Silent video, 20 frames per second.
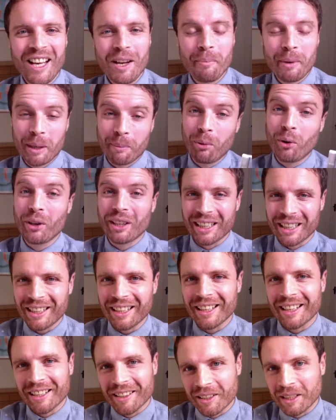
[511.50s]
a point and
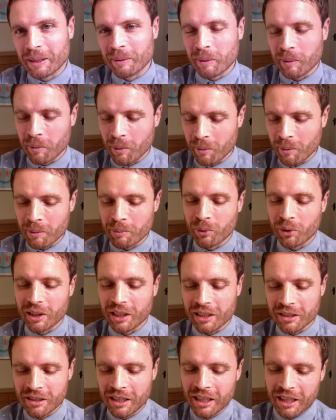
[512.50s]
click. I think my
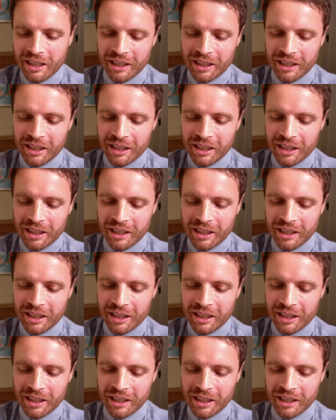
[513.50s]
point is